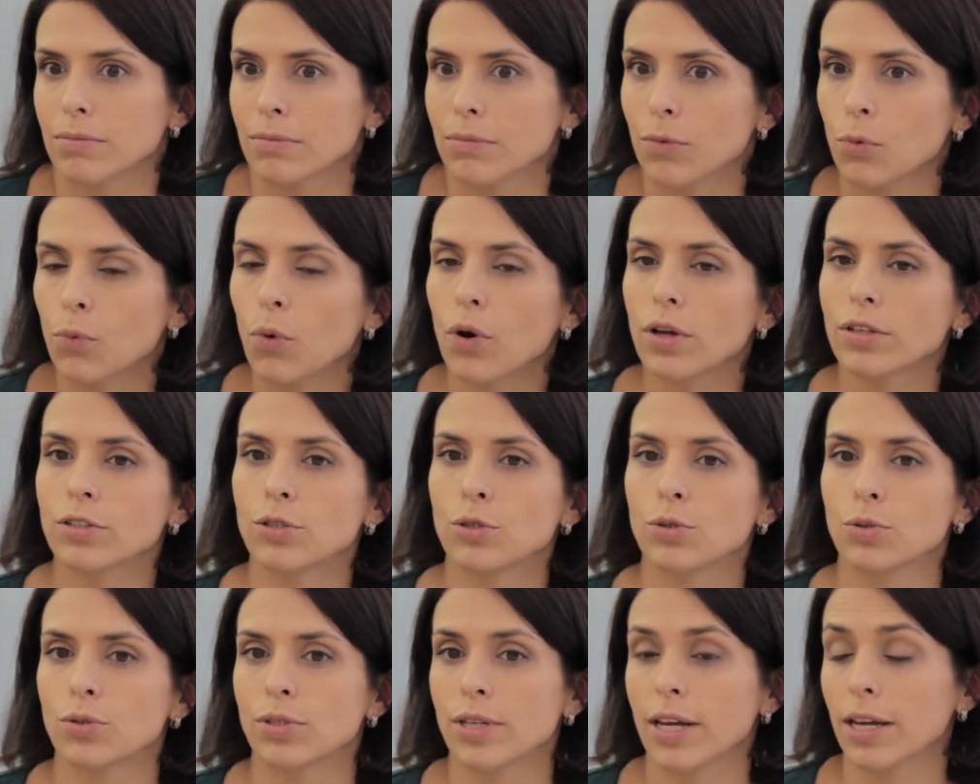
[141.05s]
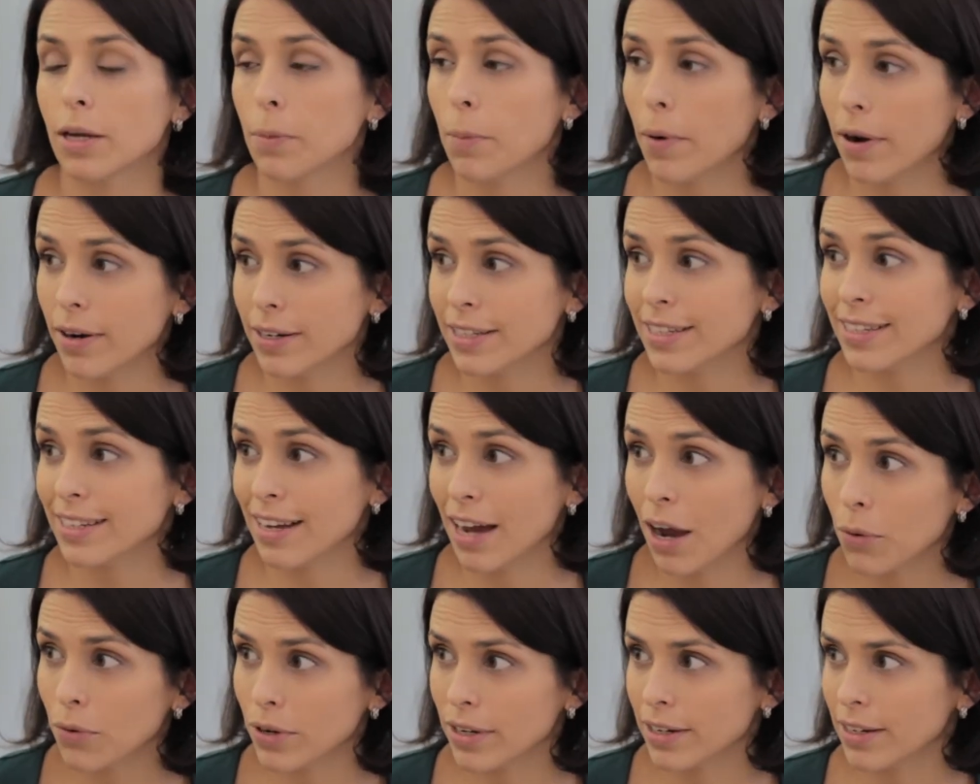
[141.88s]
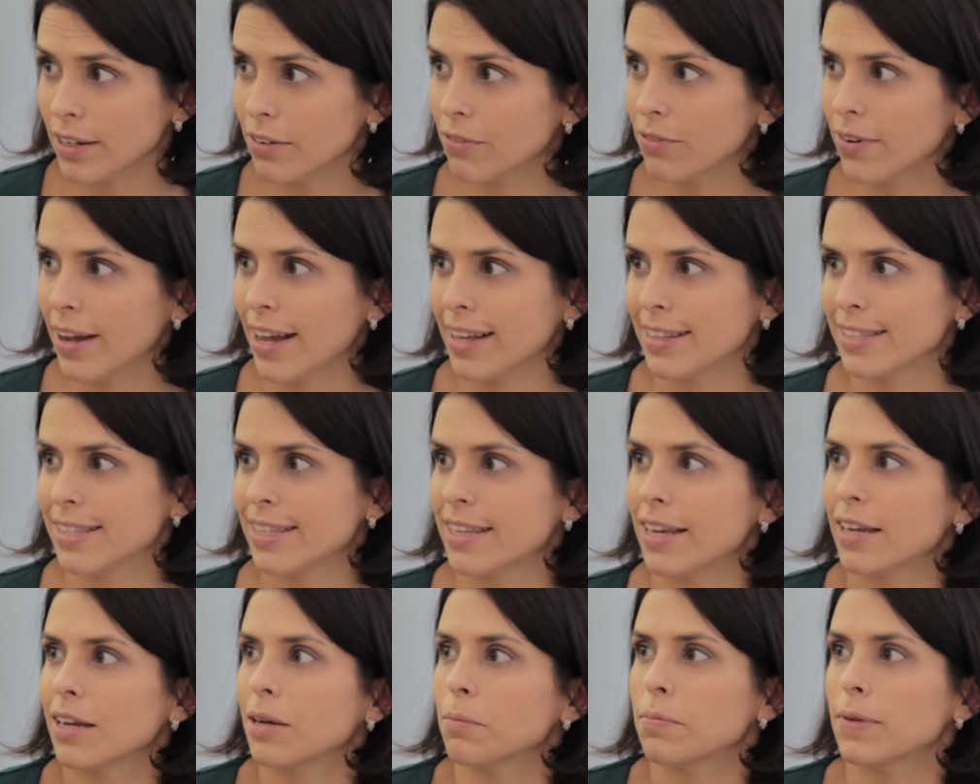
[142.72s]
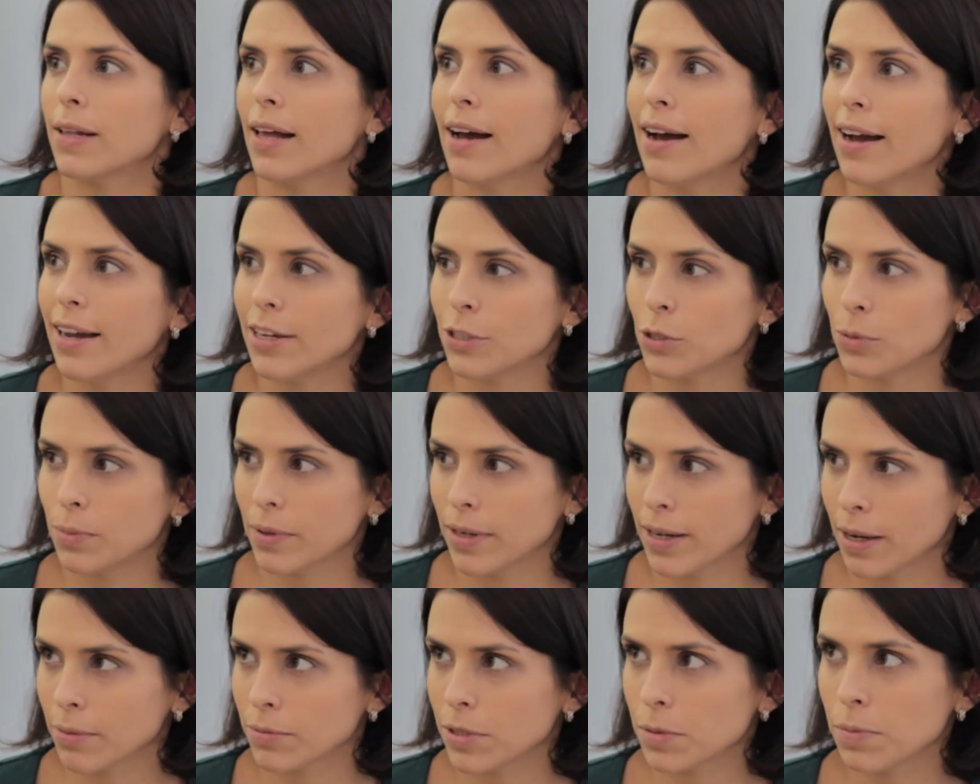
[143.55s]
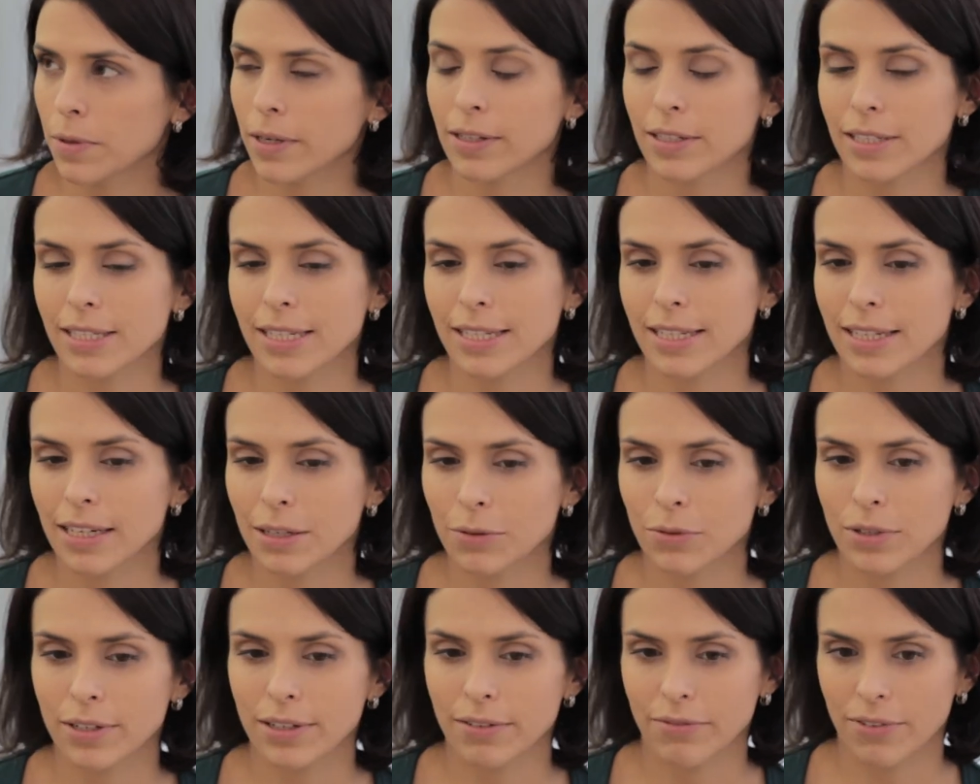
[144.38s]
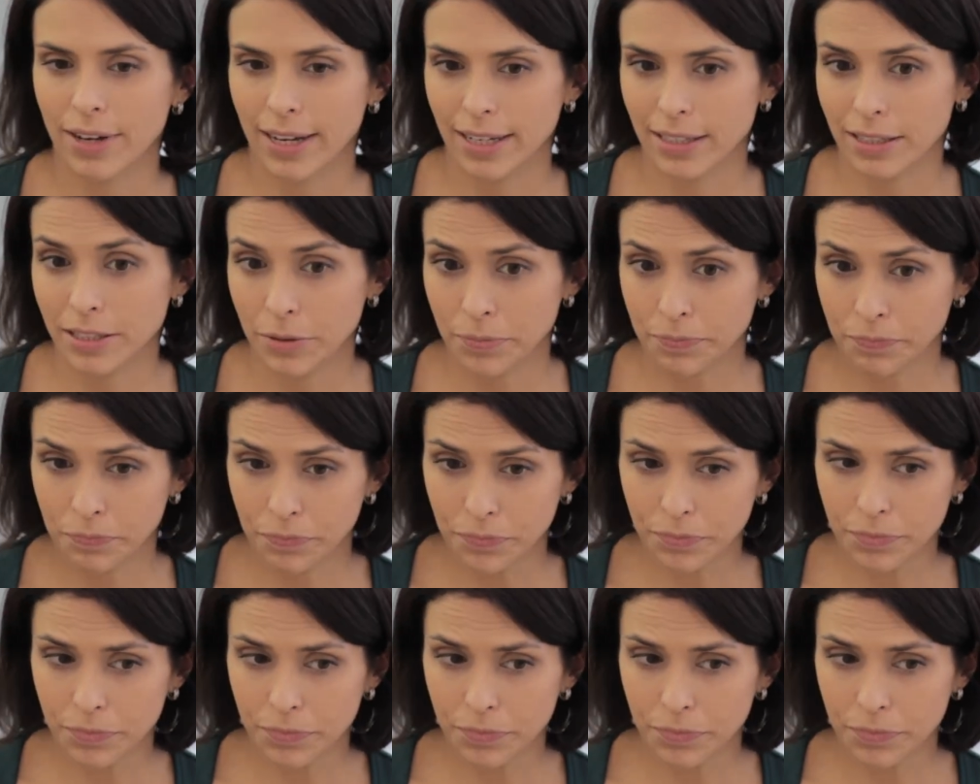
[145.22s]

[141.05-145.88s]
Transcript: want to take part in our events. They apply to become speakers at our events,